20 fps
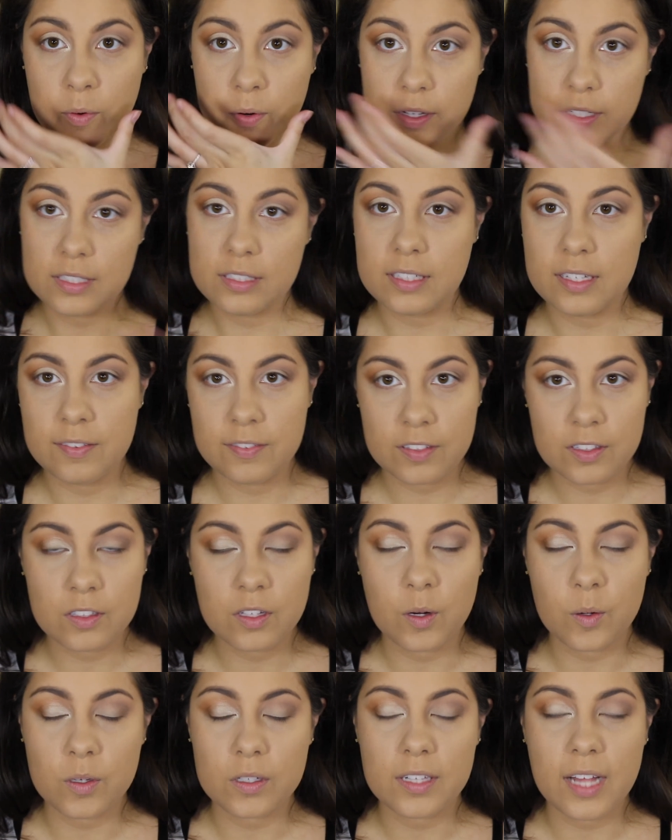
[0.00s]
going to leave the
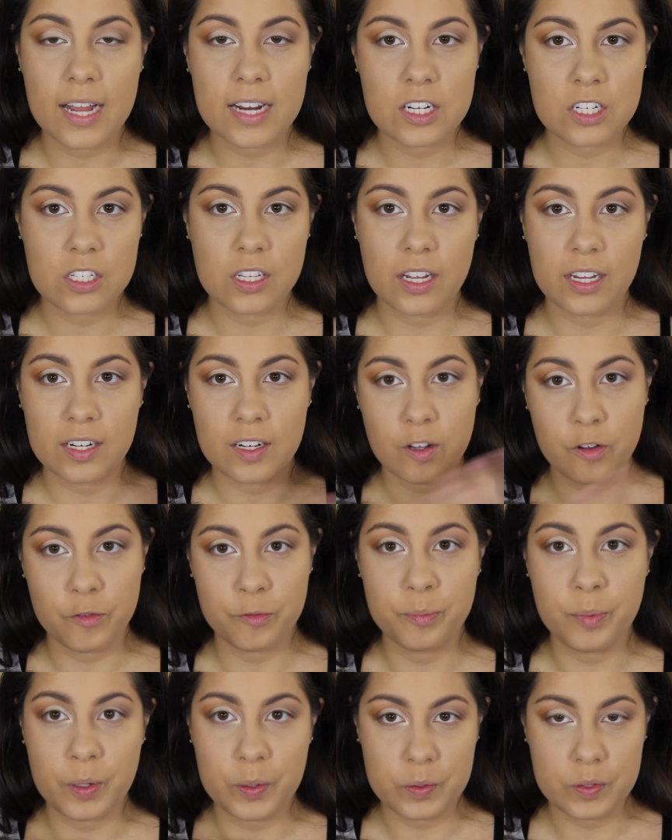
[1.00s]
lower lash line
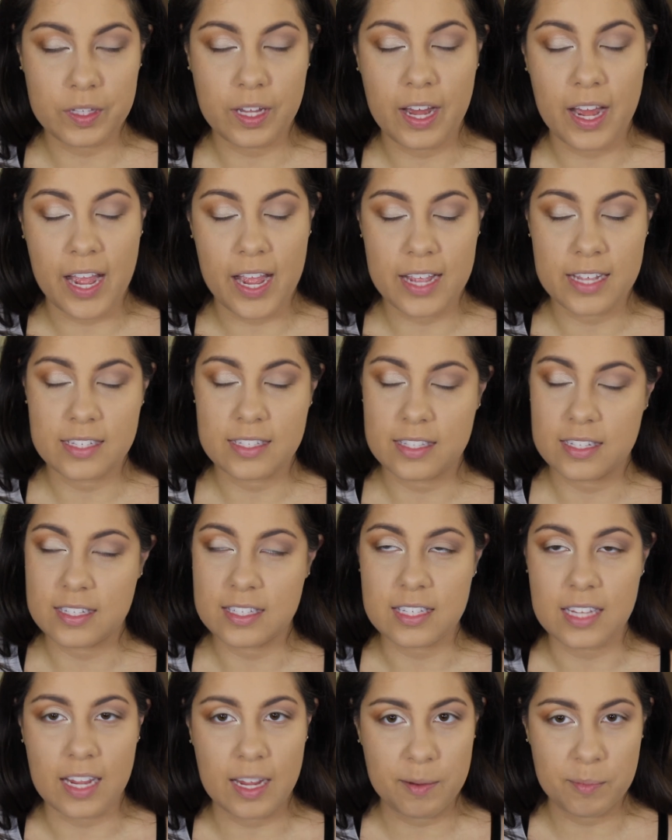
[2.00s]
of both eyes the
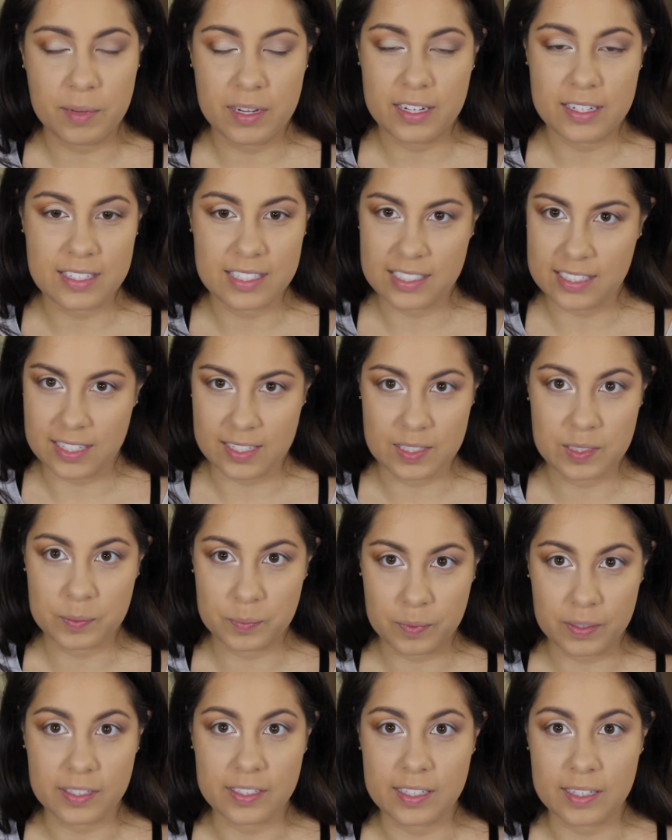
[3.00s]
same because it
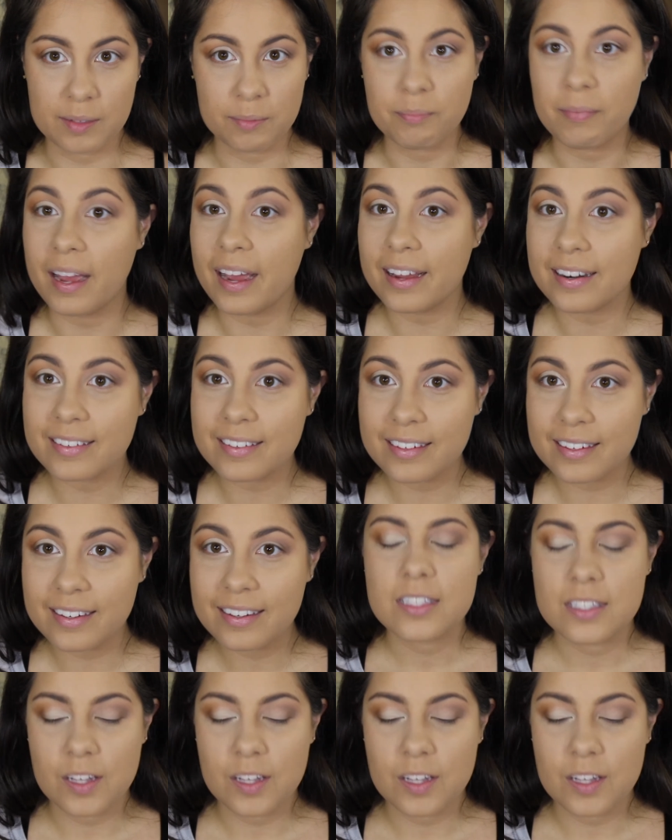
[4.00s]
doesn't really matter.